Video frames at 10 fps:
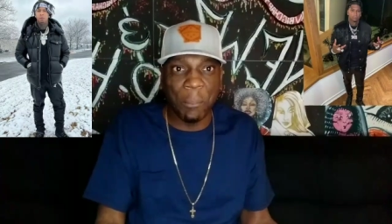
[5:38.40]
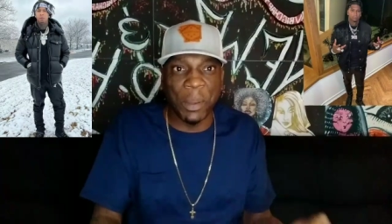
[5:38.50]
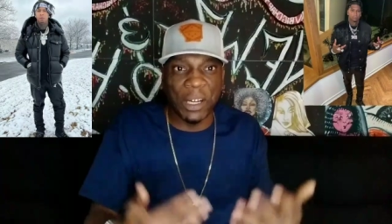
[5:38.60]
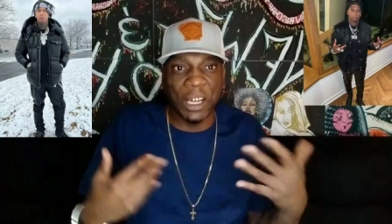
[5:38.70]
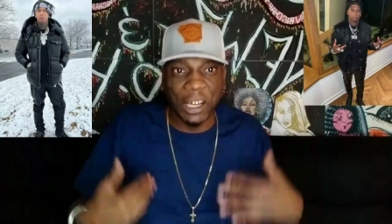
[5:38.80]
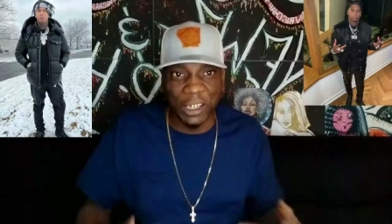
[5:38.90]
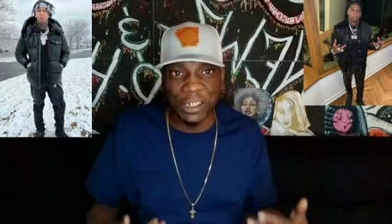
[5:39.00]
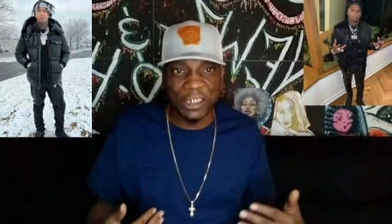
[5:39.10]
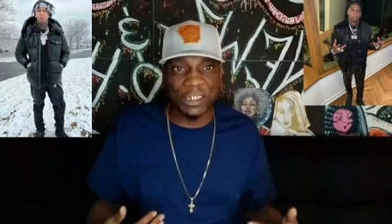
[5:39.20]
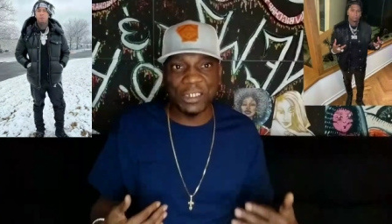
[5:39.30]

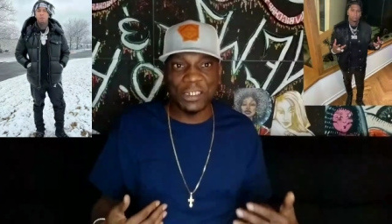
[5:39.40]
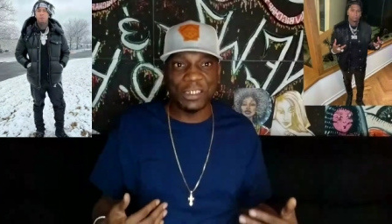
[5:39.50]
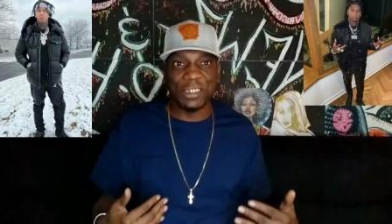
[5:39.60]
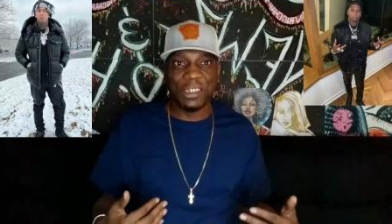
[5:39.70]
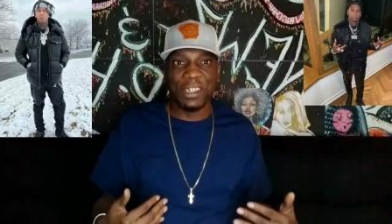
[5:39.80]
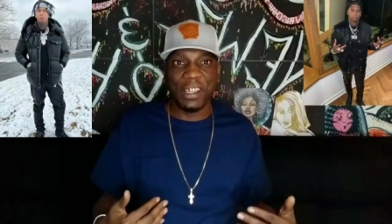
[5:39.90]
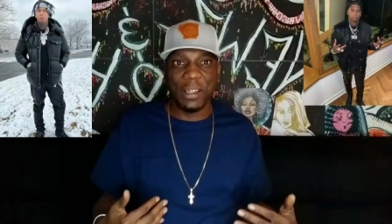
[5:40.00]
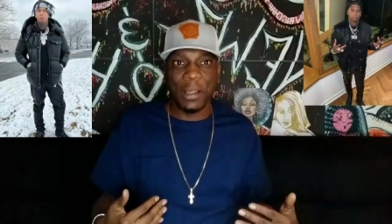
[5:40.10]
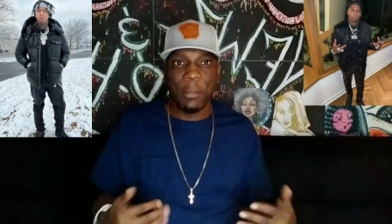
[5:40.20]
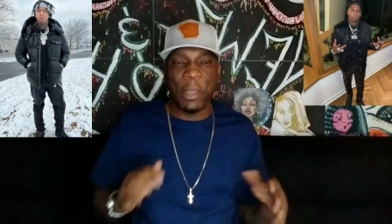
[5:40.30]
because
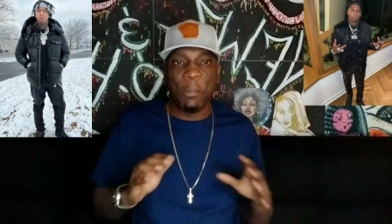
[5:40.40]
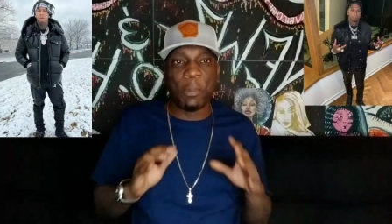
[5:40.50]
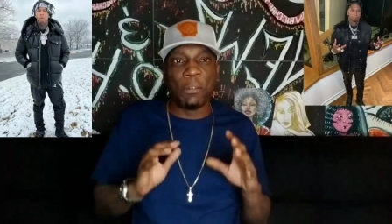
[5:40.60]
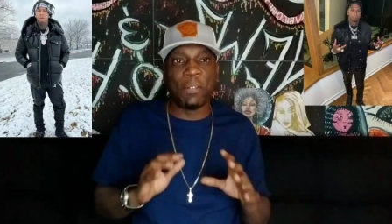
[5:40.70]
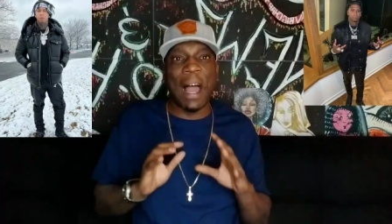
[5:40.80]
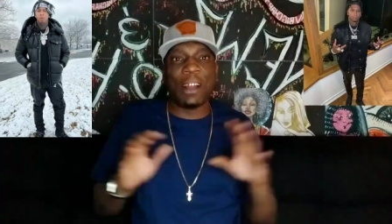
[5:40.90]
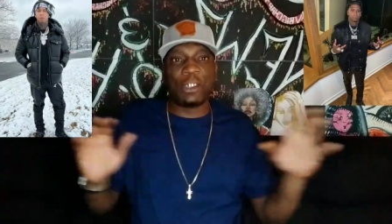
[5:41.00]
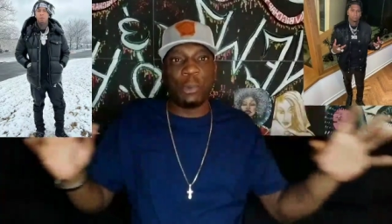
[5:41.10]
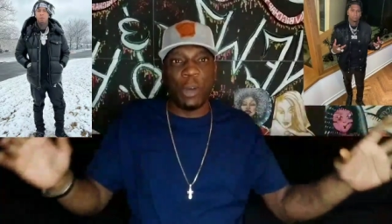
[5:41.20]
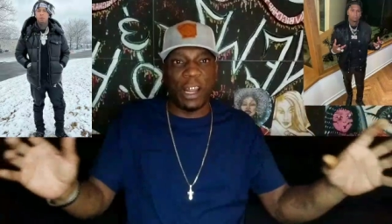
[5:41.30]
people flock
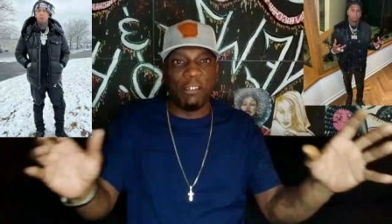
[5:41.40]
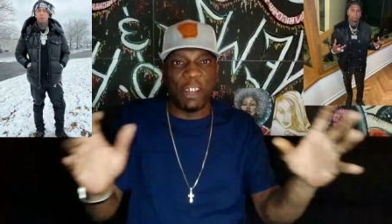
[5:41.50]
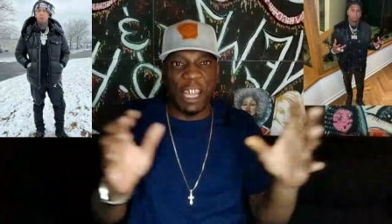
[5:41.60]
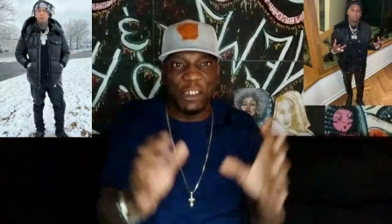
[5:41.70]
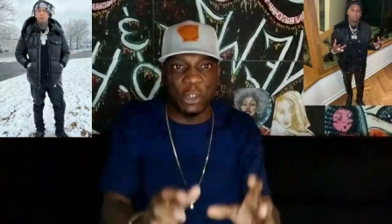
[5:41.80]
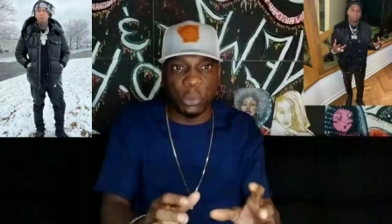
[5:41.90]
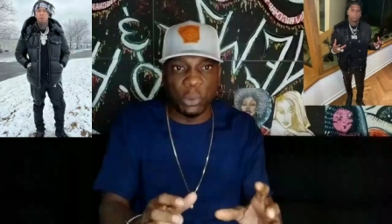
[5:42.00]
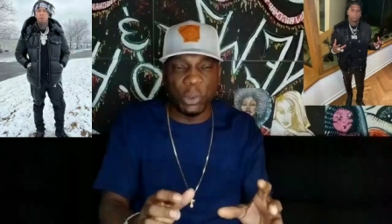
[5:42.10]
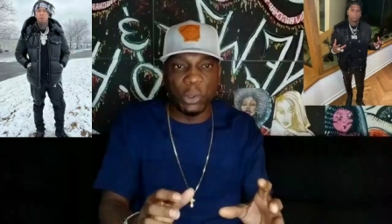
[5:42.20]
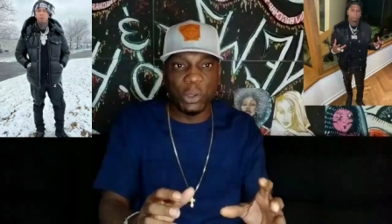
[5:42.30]
to whatever they
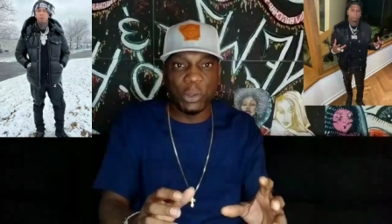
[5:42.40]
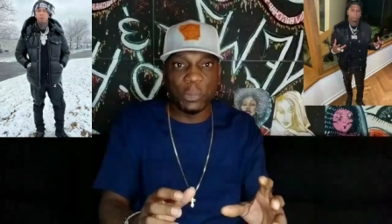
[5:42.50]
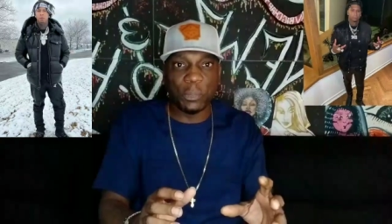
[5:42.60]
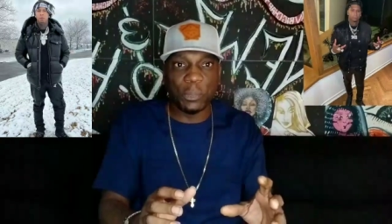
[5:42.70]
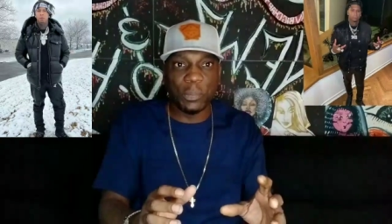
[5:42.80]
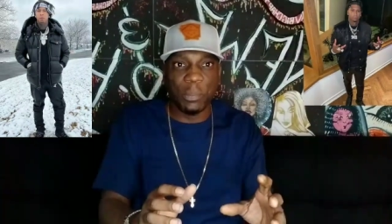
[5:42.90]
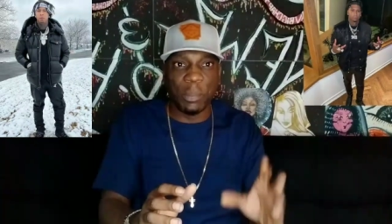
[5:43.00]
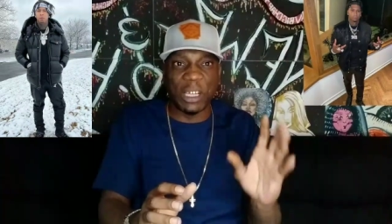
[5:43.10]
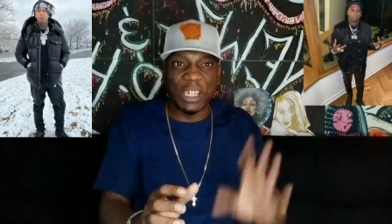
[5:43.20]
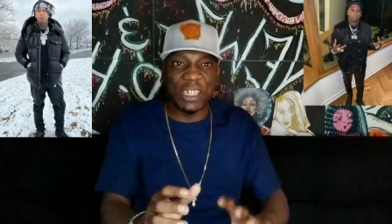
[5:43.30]
do
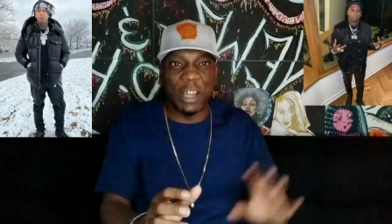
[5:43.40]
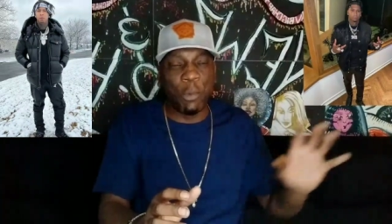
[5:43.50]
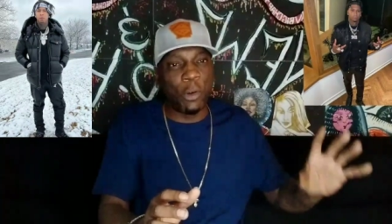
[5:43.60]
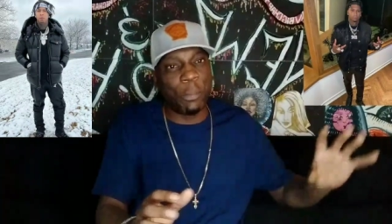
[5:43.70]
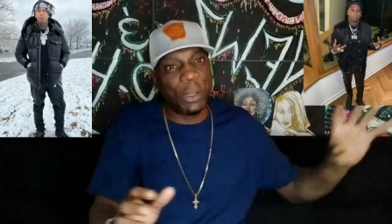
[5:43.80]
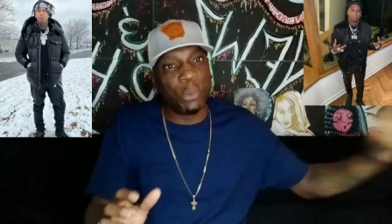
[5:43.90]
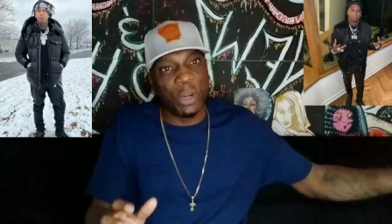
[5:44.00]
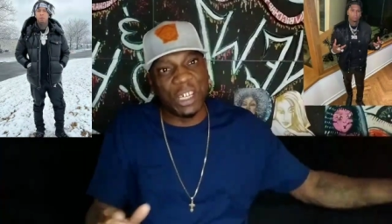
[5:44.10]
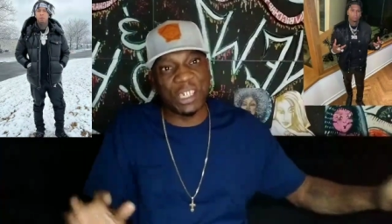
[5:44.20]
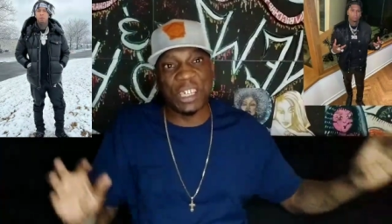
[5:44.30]
because they want to be
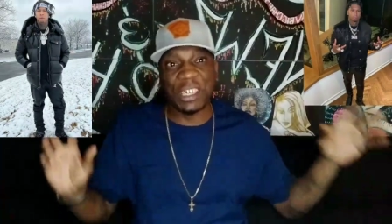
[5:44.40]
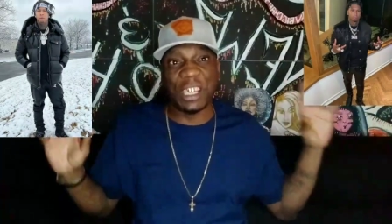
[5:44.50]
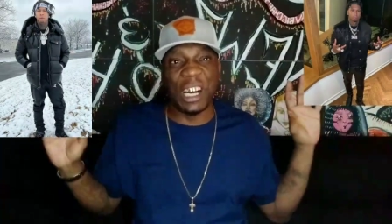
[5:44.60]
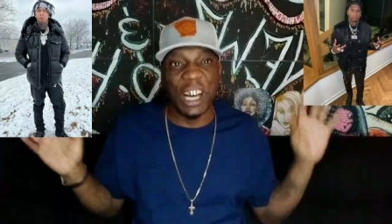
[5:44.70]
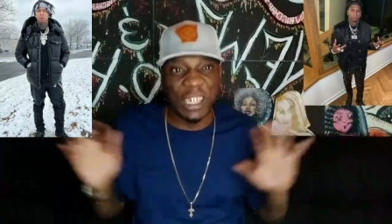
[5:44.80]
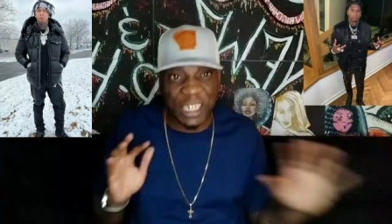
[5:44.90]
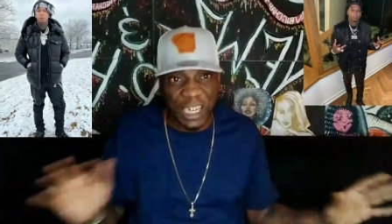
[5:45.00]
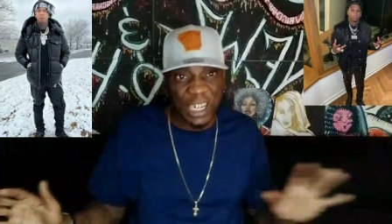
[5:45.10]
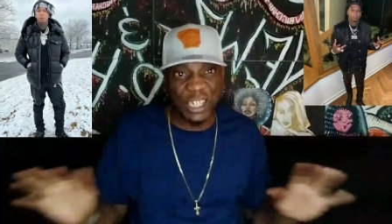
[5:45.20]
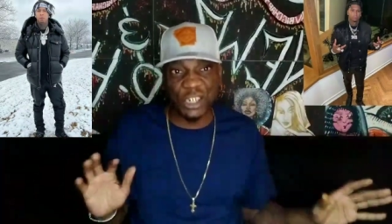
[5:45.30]
rich. The
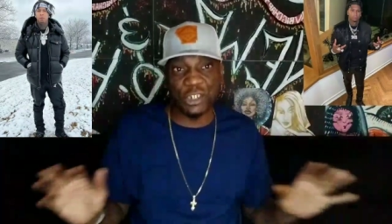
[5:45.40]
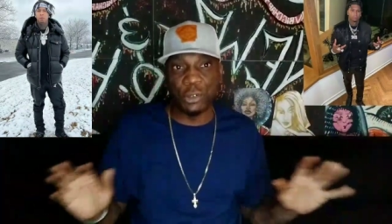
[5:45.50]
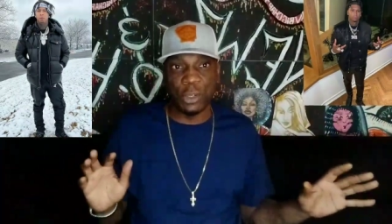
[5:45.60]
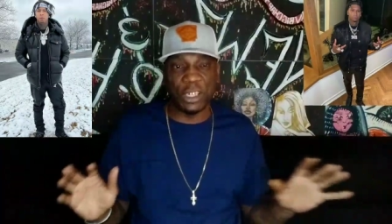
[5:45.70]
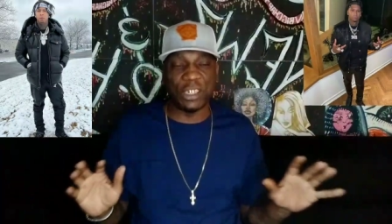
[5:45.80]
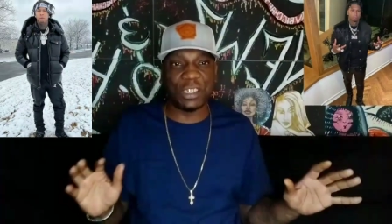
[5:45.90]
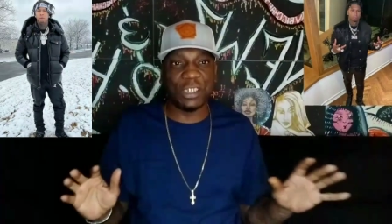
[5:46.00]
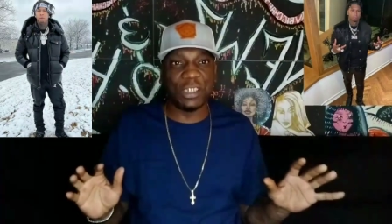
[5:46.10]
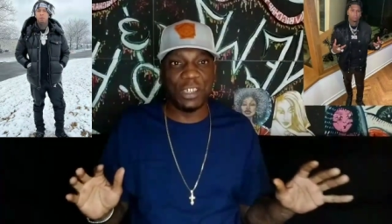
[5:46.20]
unconscious do this.